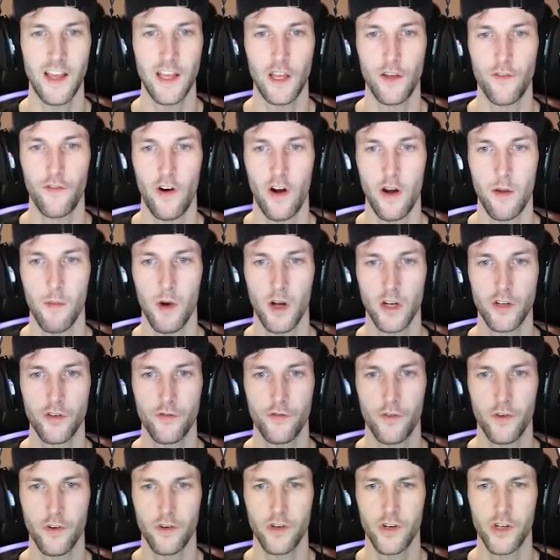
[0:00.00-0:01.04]
Thank you very much
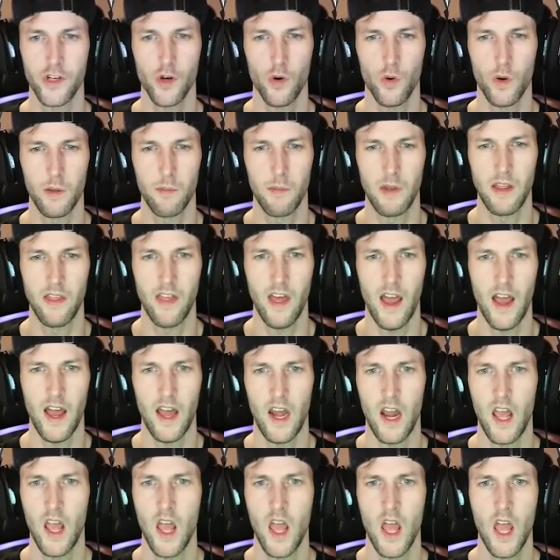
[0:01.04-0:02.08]
for showing me
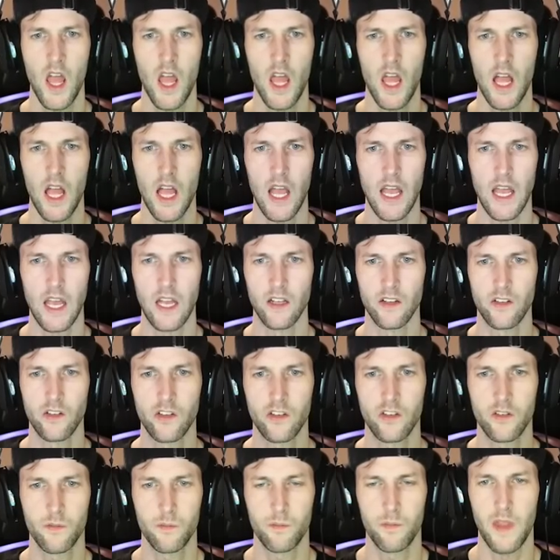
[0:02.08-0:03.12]
that.
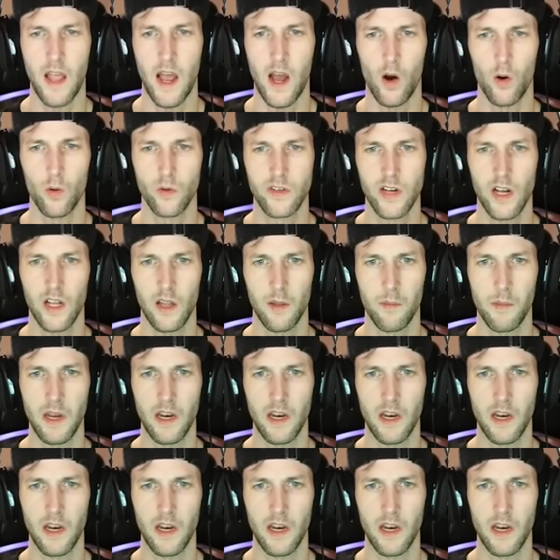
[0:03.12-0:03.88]
It's now telling